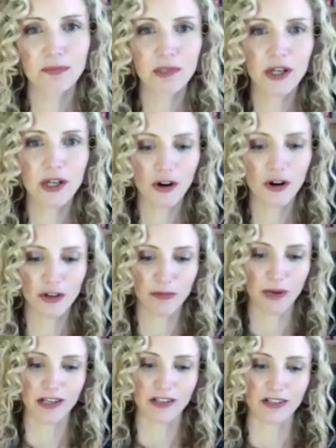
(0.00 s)

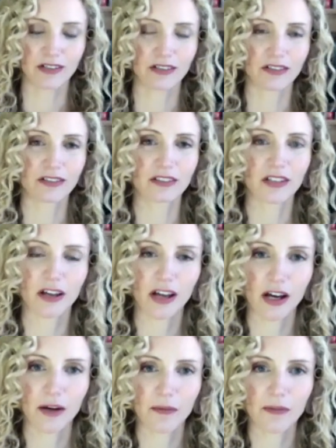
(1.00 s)
preoccupations,
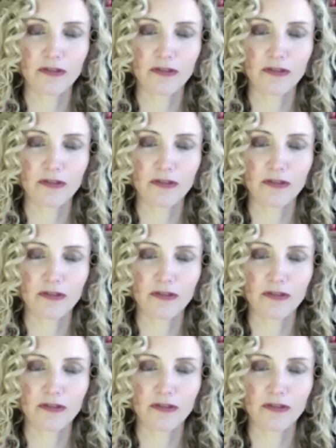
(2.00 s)
um,